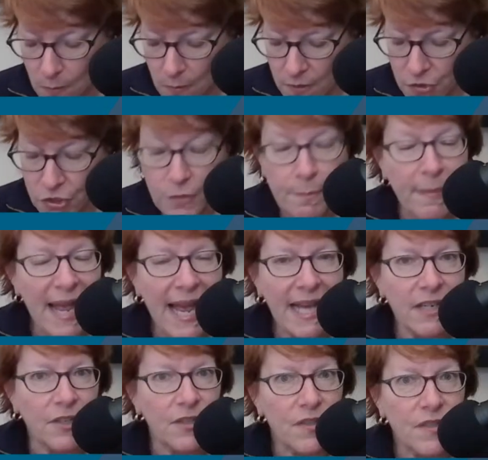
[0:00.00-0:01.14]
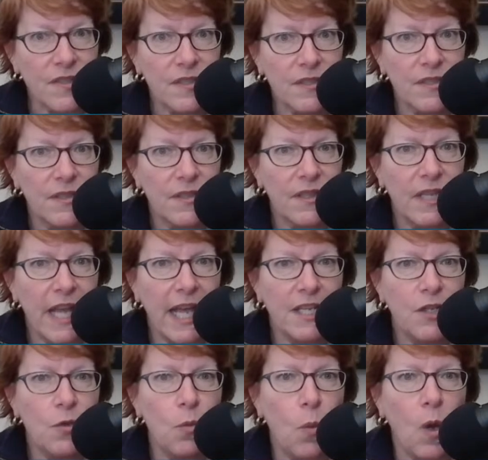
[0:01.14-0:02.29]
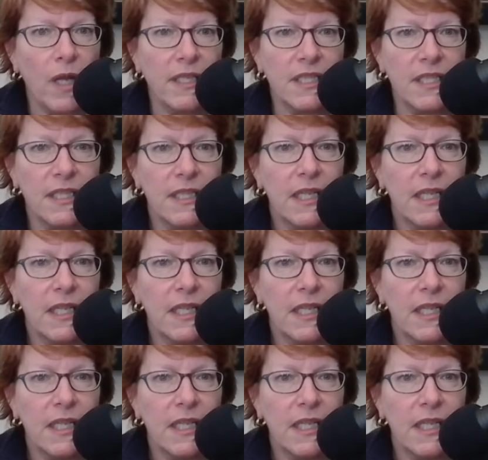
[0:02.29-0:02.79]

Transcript: certain patterns that you want